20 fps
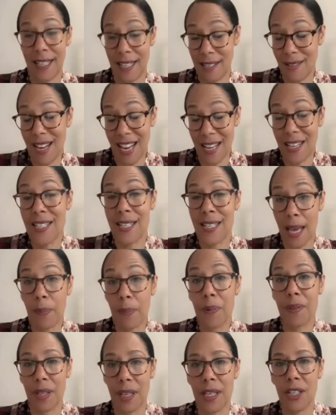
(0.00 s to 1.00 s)
in
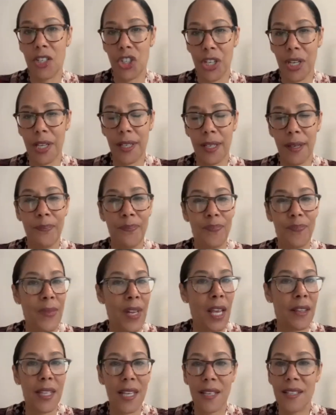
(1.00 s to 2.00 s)
depth in China,
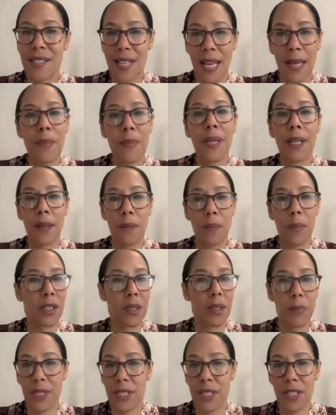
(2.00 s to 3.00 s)
the excitement
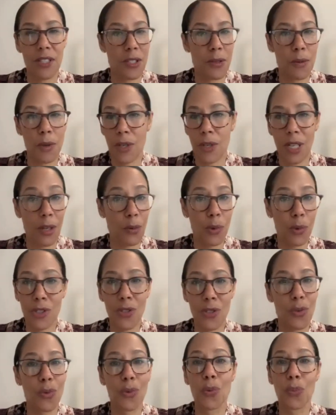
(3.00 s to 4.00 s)
among the business community
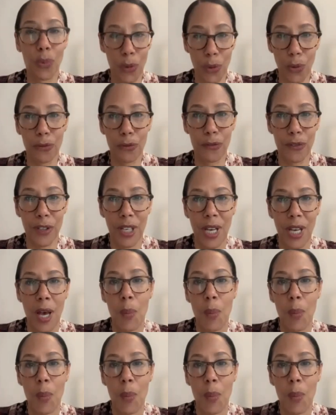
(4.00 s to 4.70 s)
was through the roof.